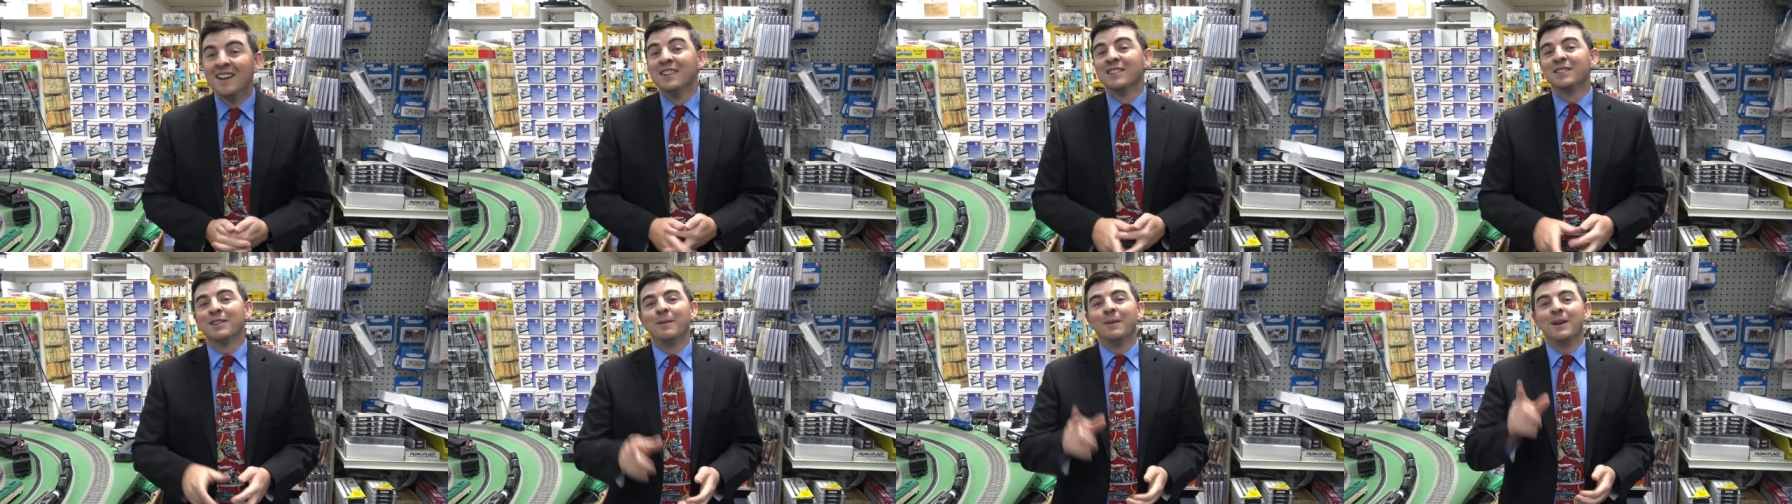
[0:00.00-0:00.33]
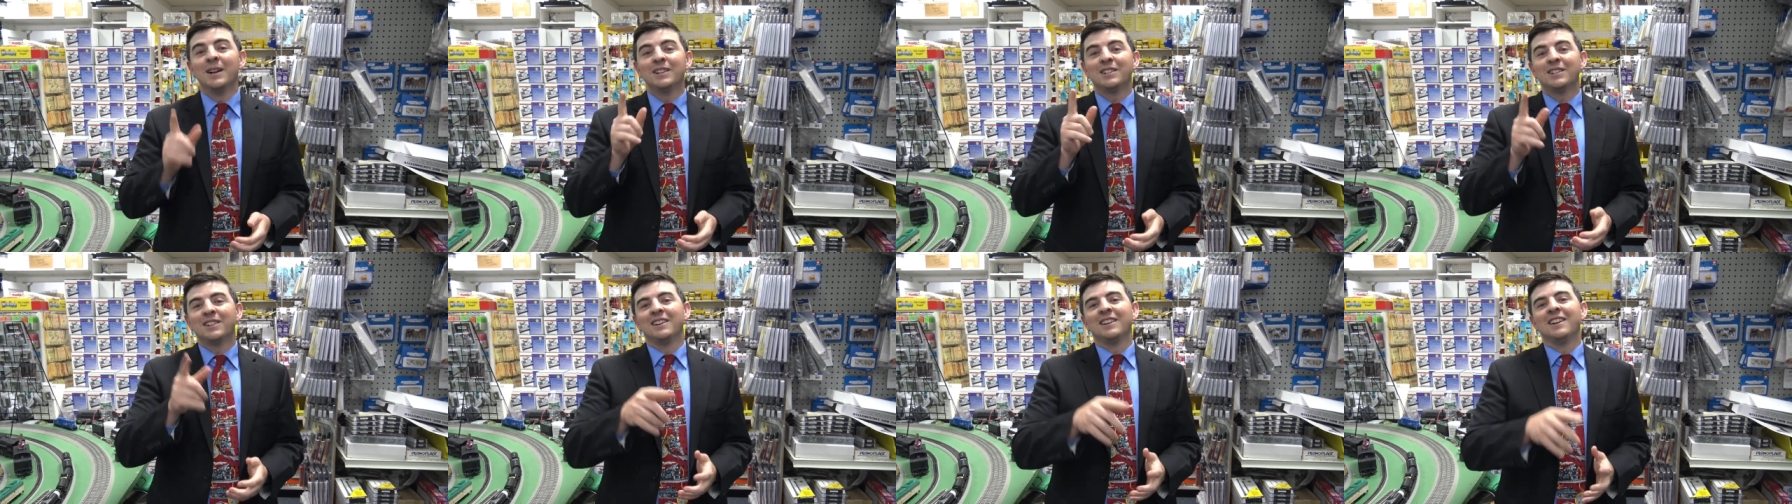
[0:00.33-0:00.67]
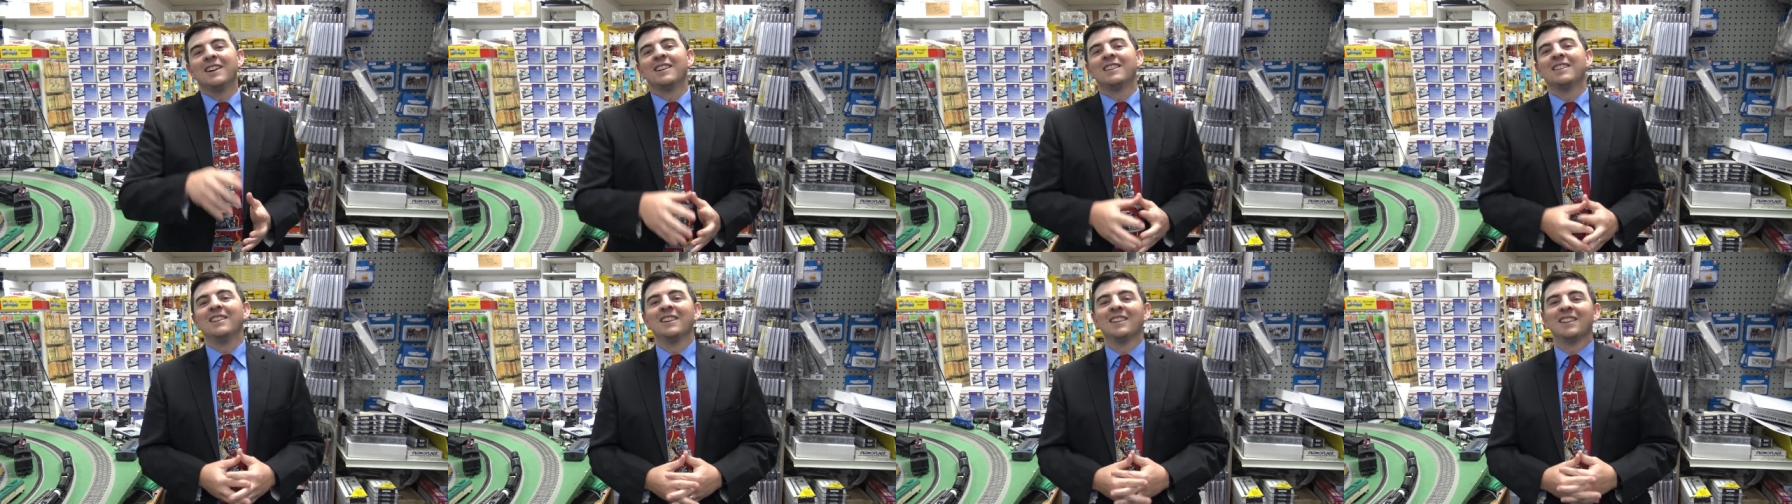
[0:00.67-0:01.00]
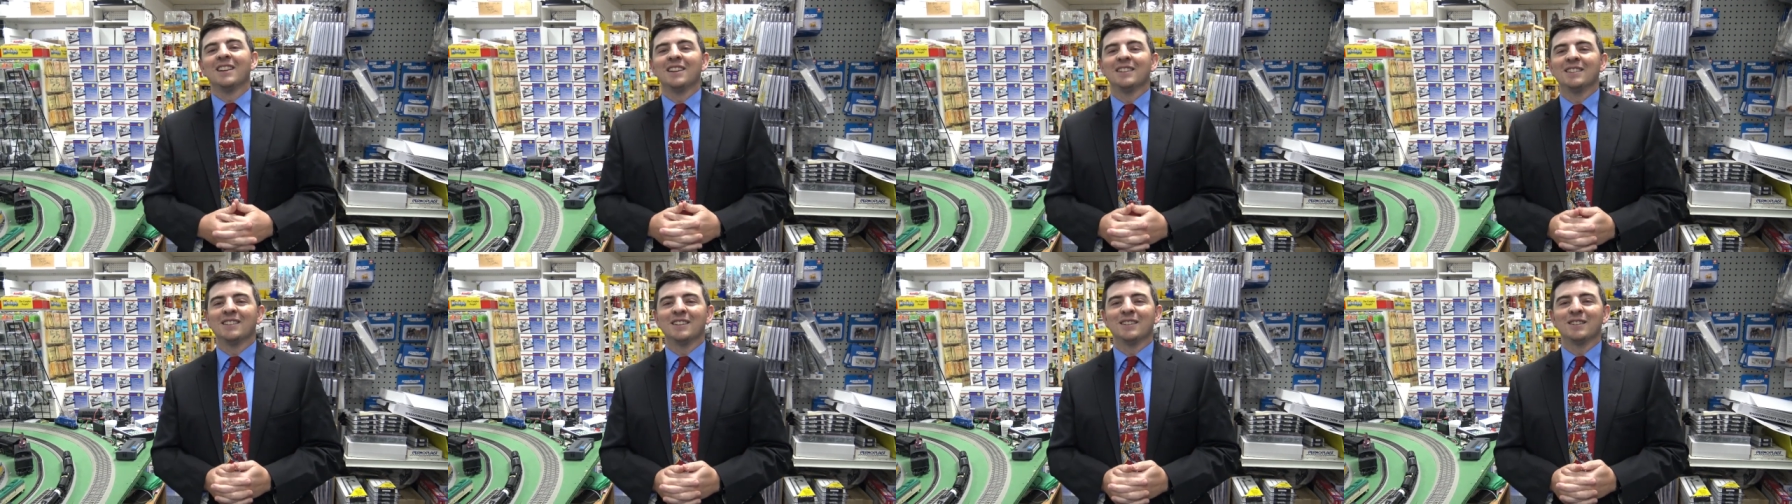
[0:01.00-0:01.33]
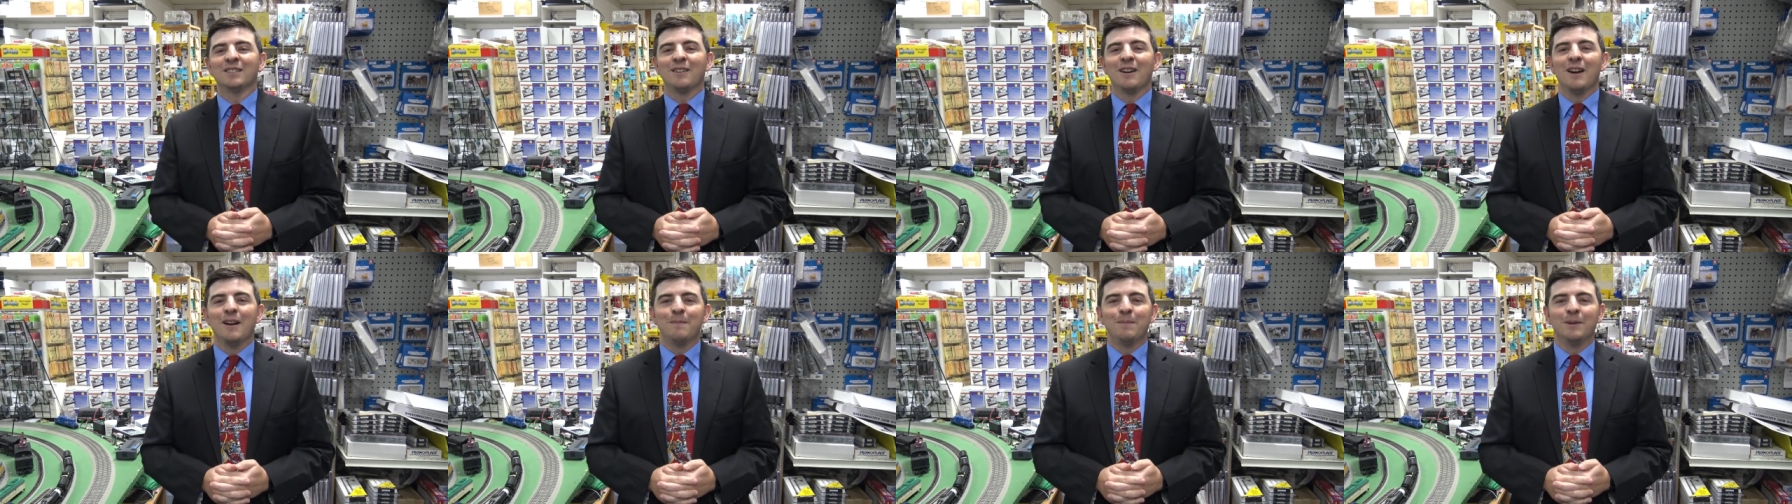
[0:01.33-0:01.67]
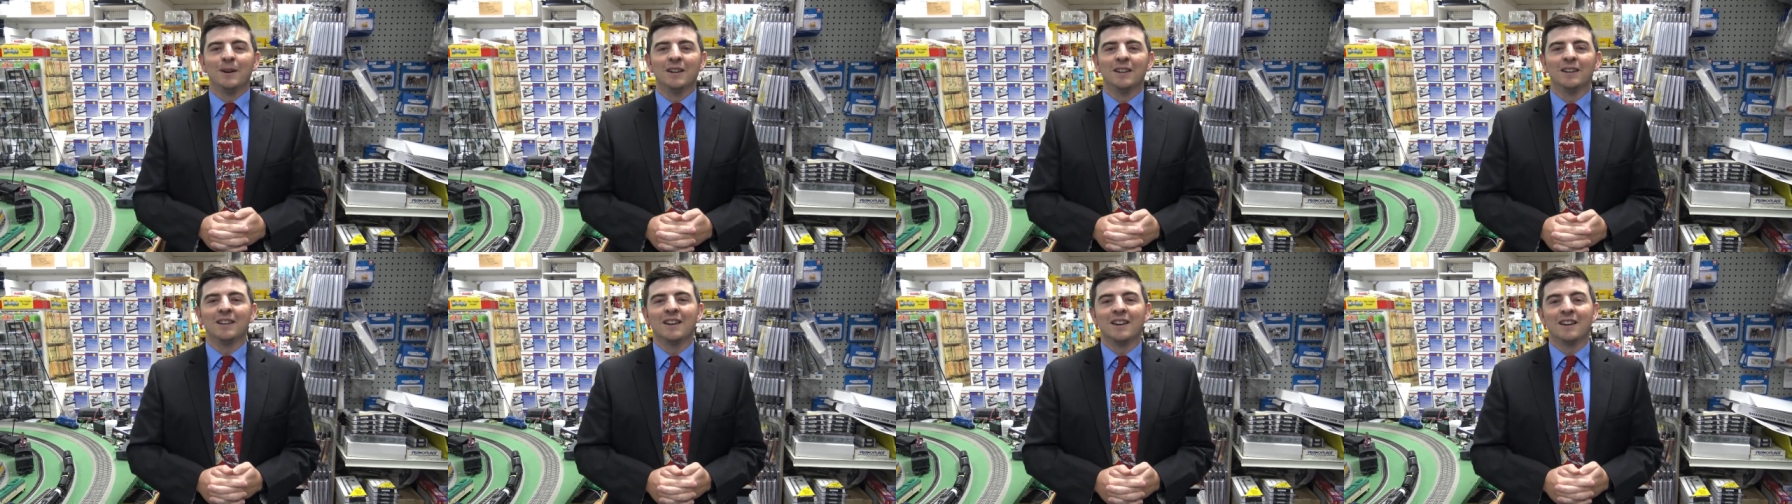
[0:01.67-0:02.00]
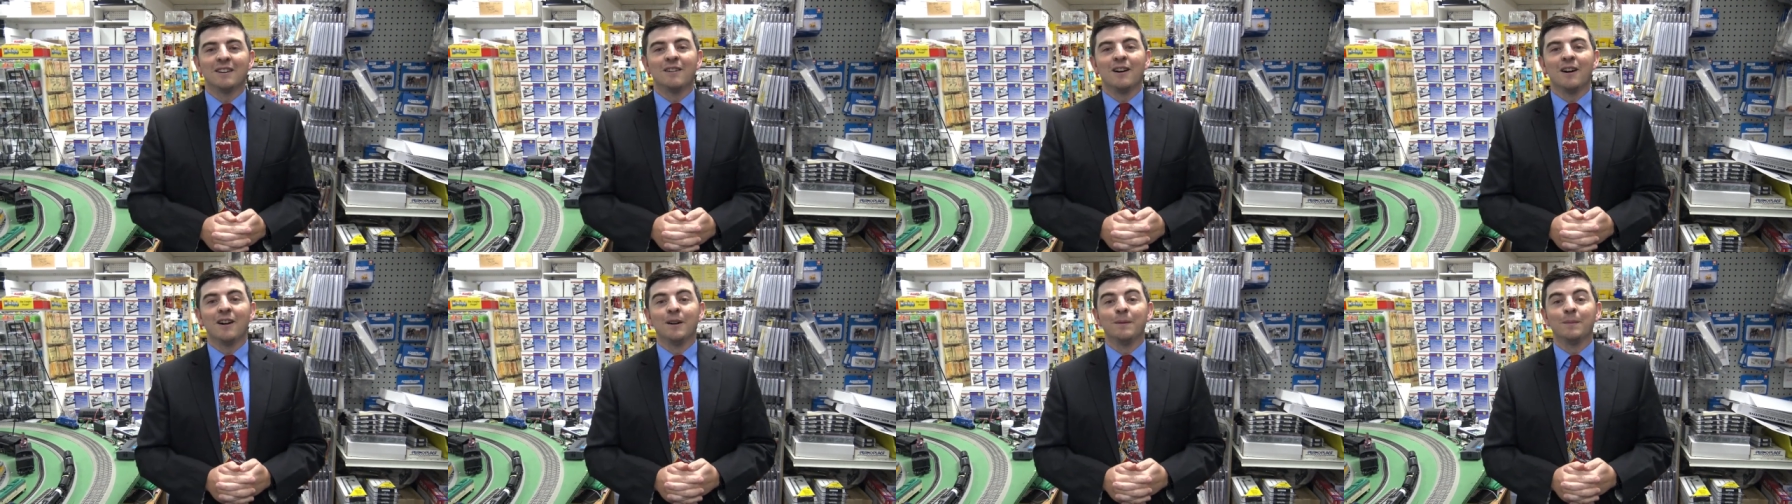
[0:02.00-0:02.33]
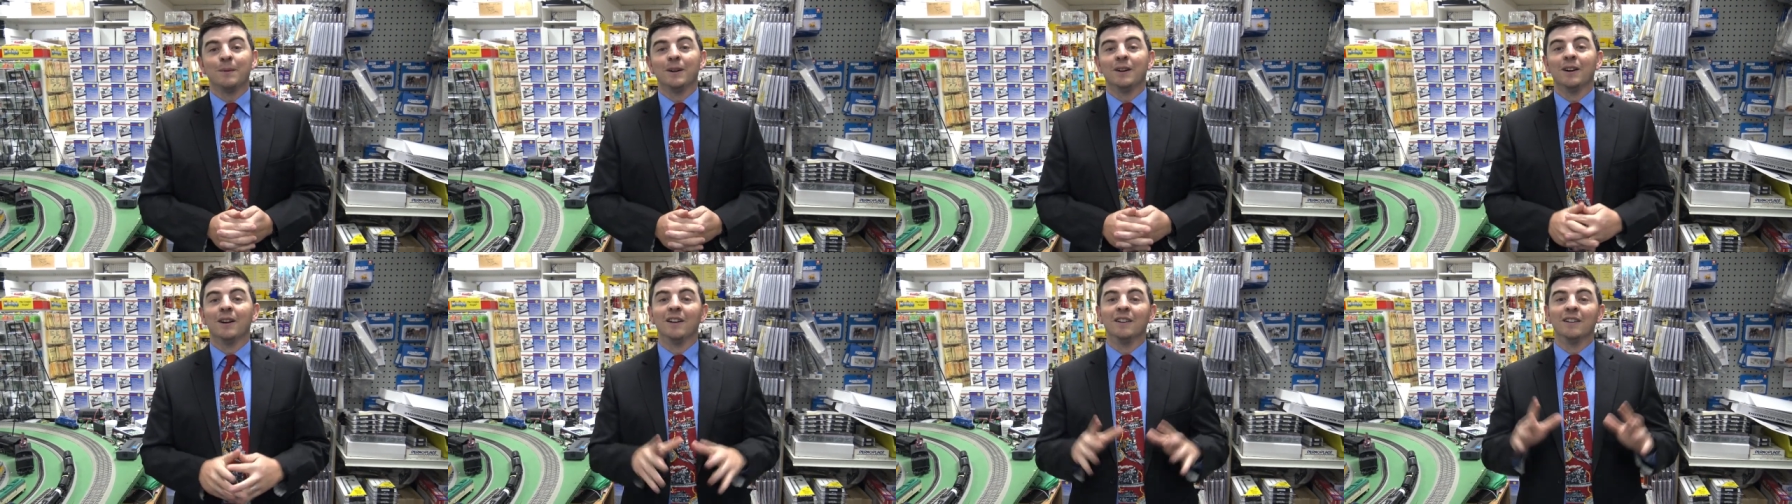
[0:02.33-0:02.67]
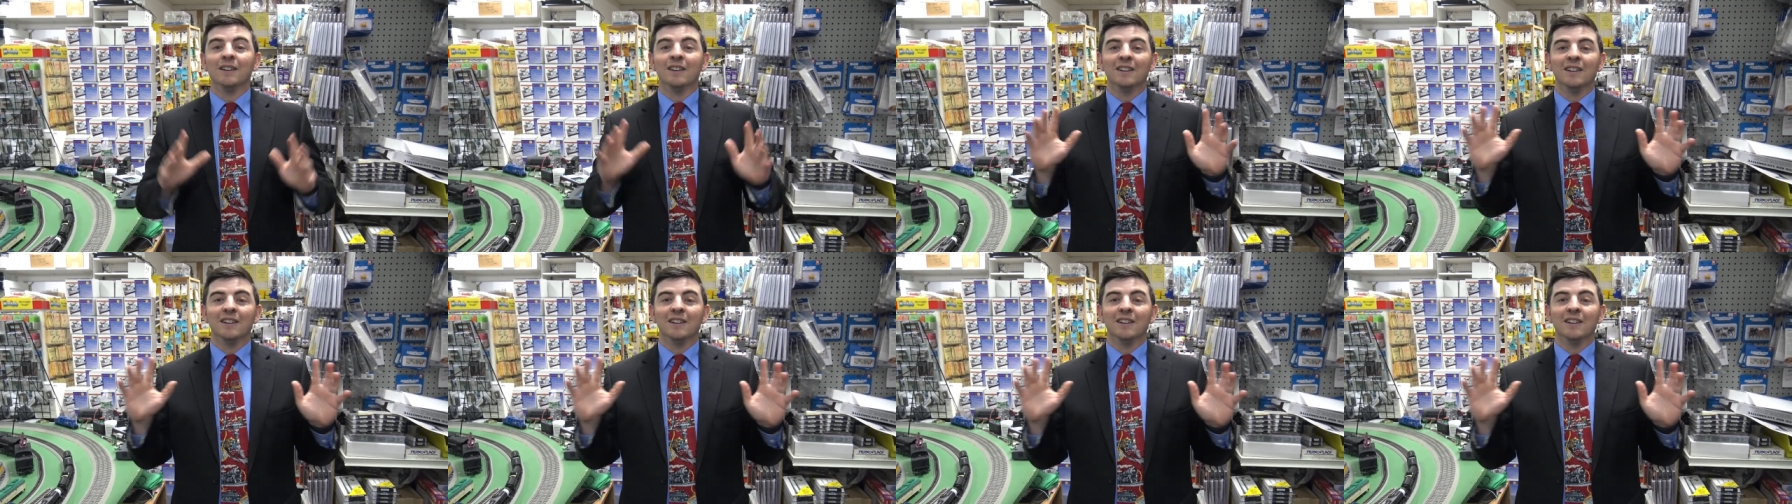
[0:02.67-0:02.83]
So make sure you click that subscribe button and get caught up on all the